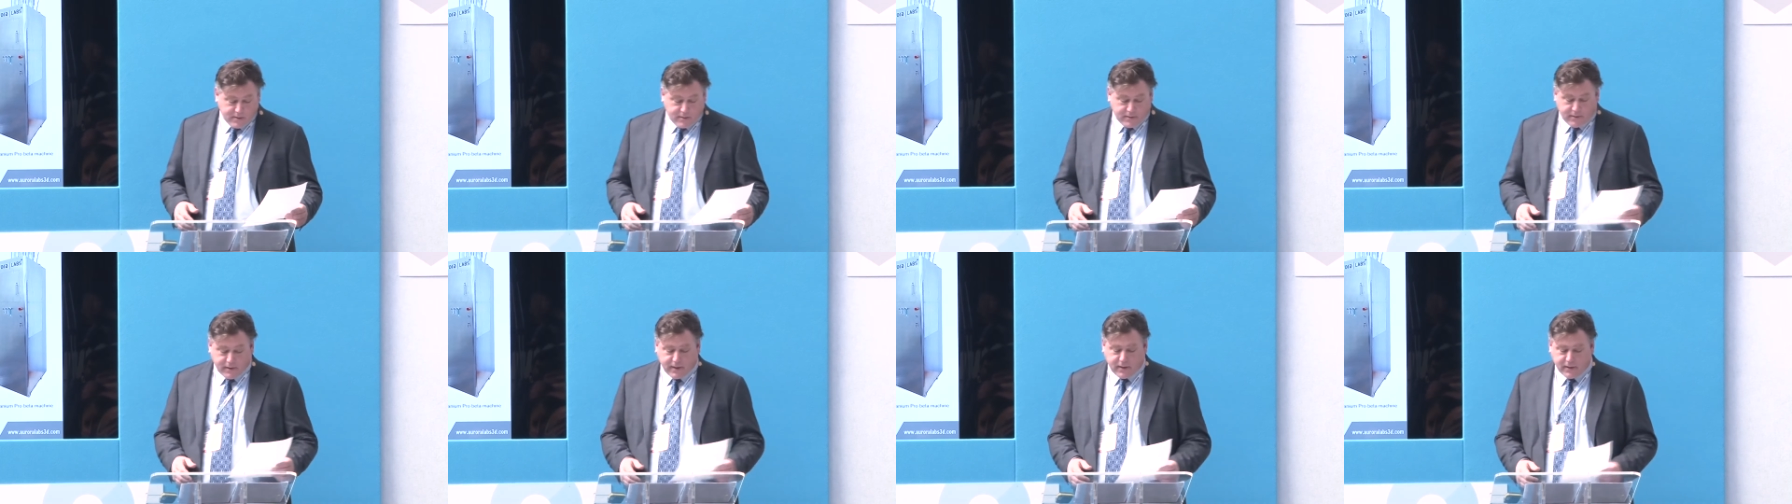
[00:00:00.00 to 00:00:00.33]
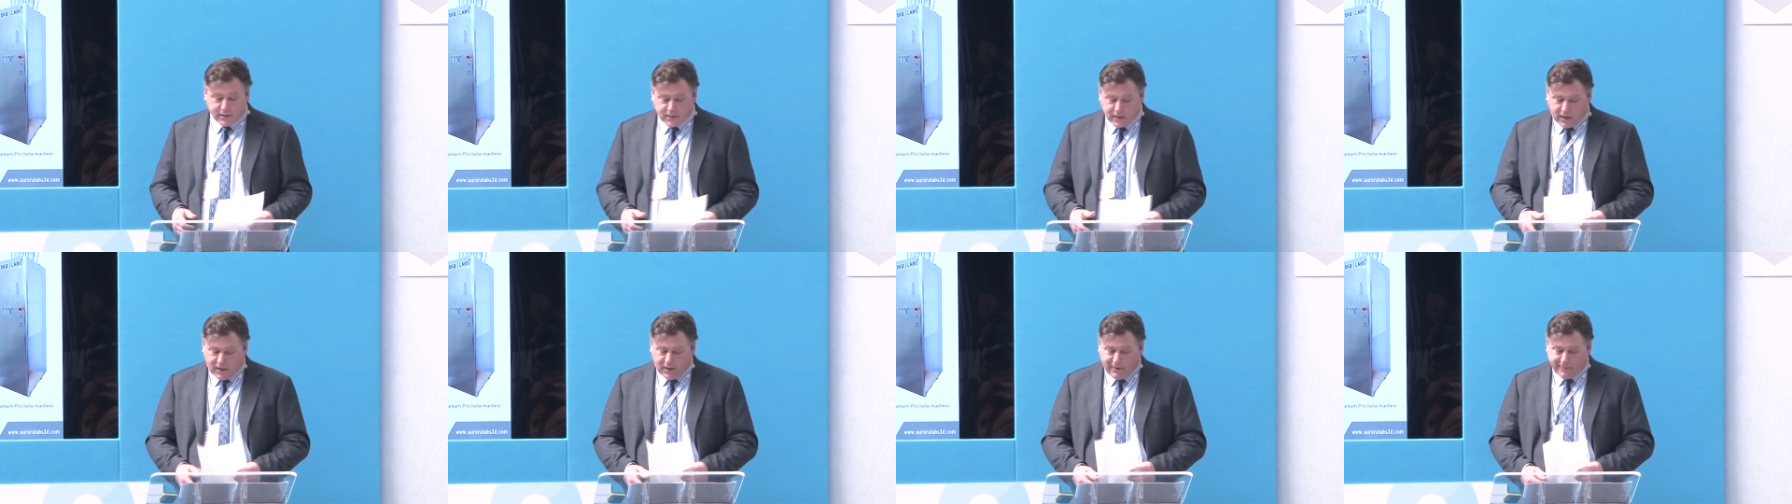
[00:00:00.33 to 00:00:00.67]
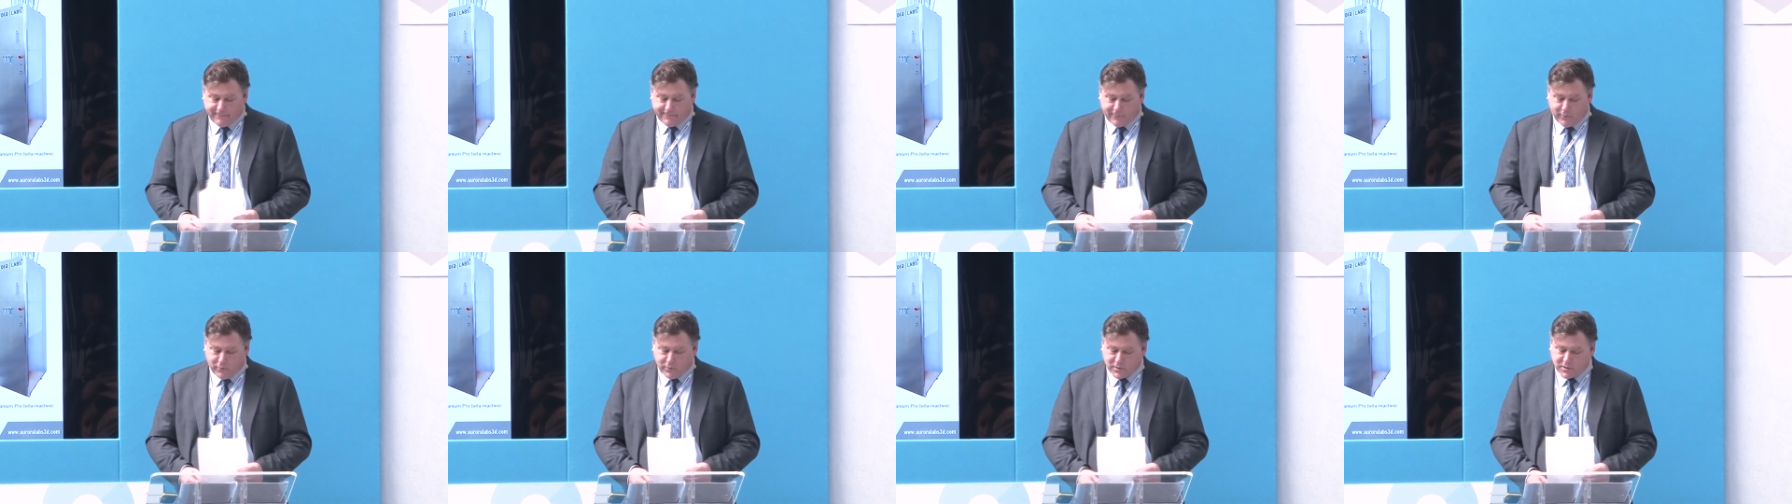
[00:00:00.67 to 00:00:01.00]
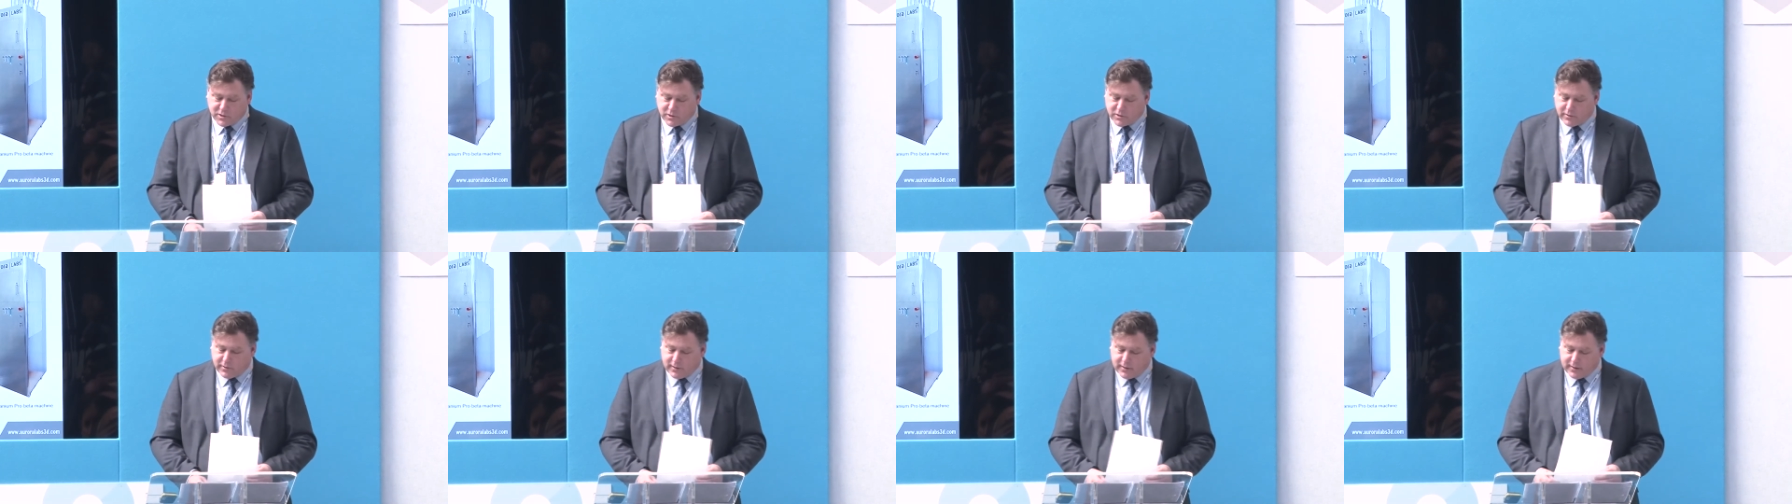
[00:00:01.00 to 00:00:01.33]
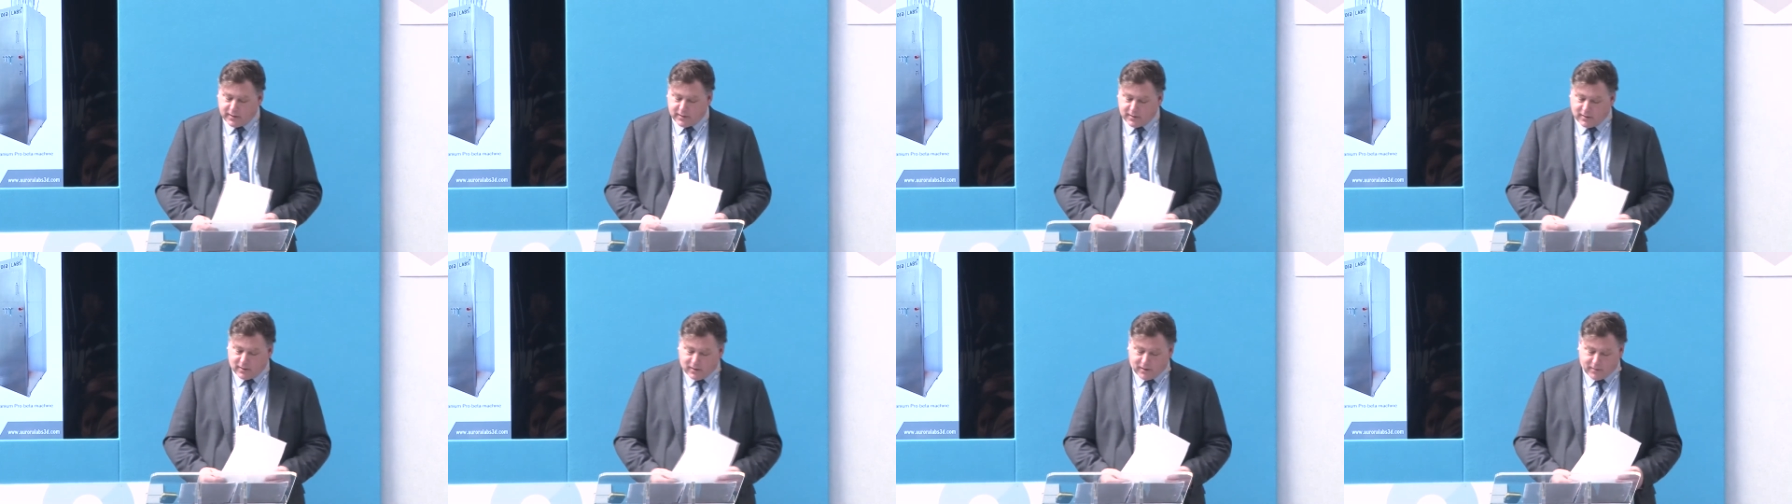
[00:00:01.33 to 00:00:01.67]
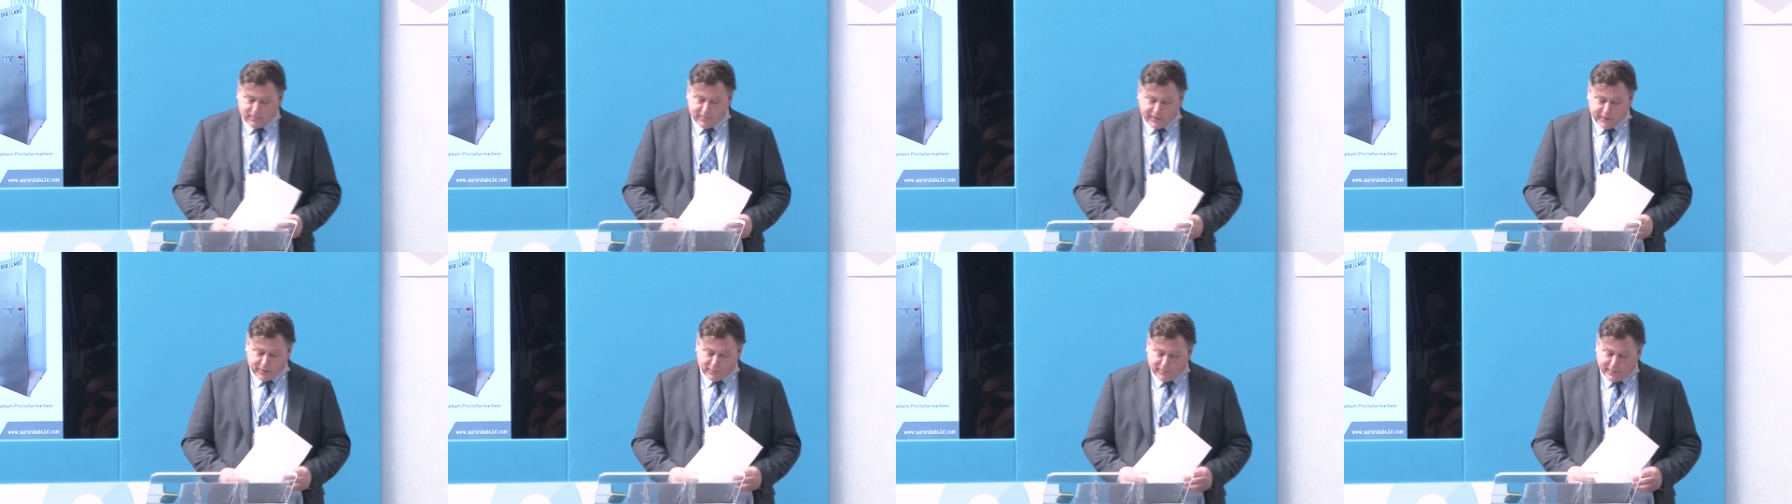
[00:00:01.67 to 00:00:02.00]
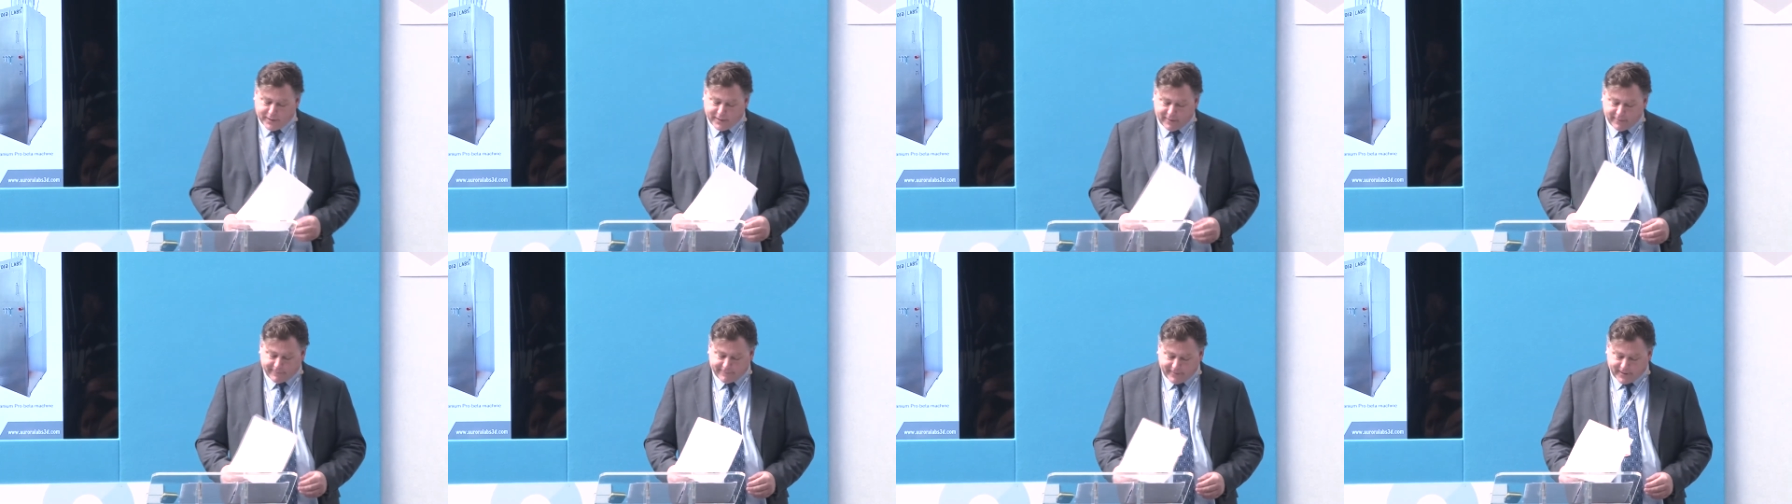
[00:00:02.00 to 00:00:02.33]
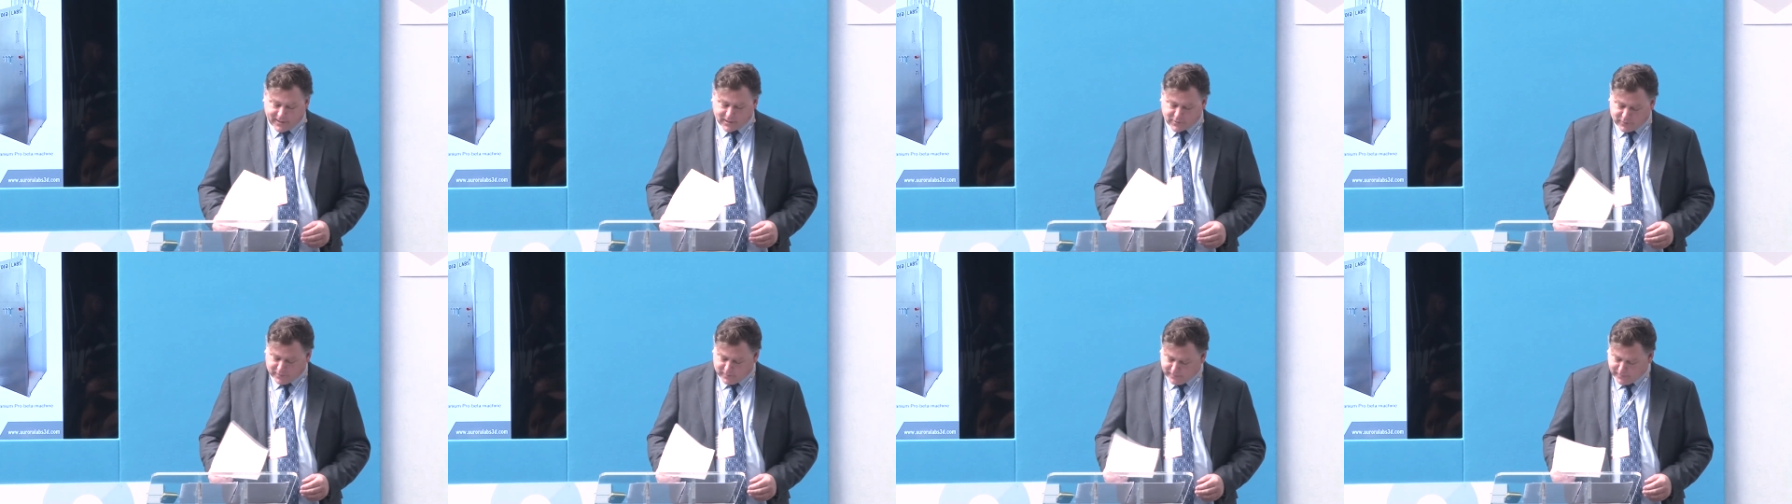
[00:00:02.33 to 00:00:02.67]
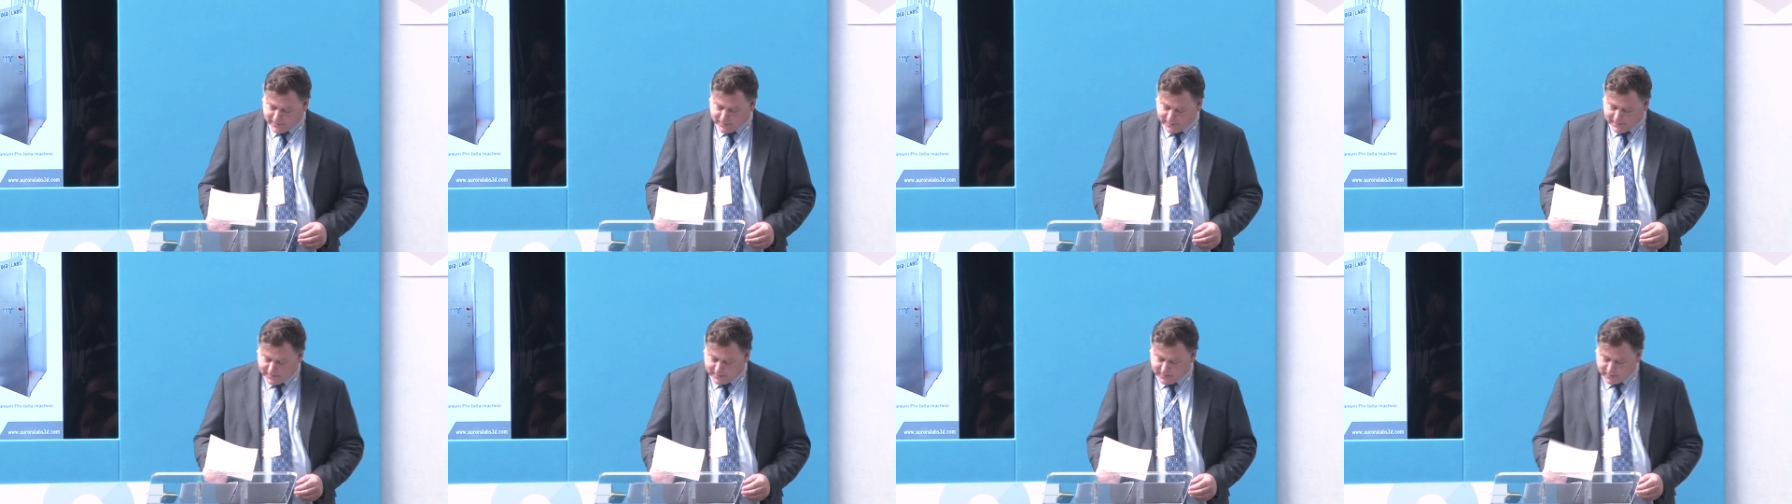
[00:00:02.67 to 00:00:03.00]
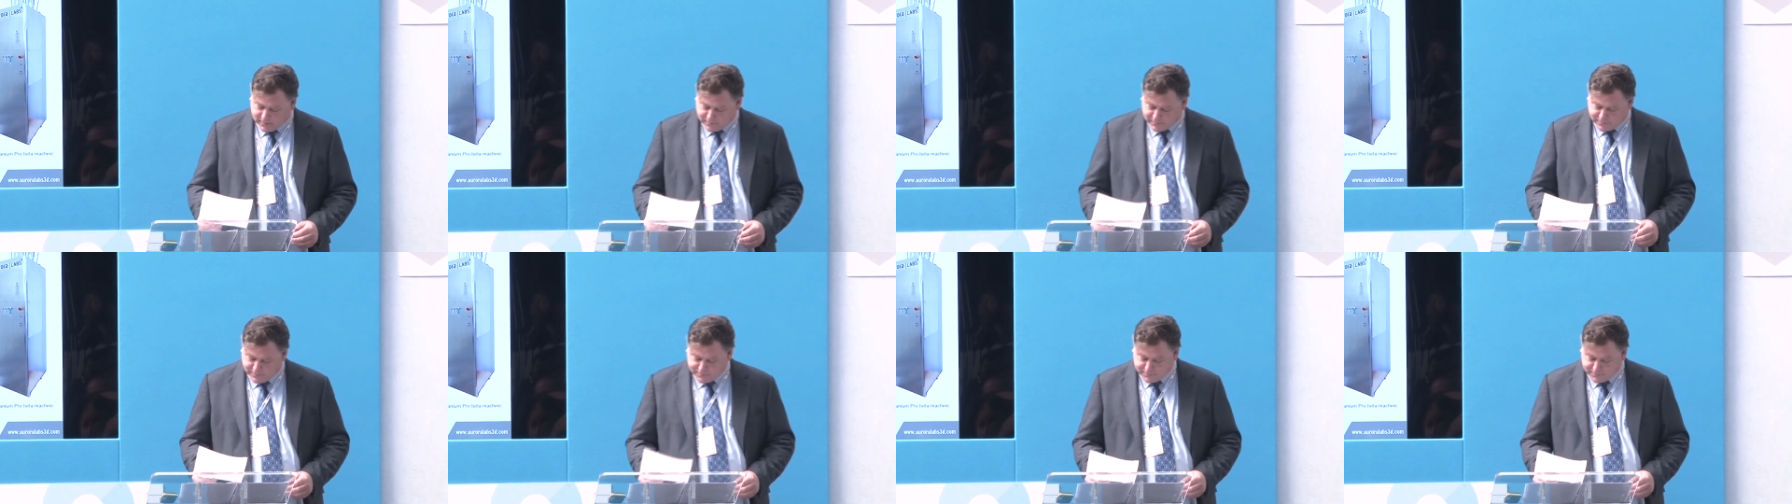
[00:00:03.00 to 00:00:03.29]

the entire $4 trillion metal manufacturing market.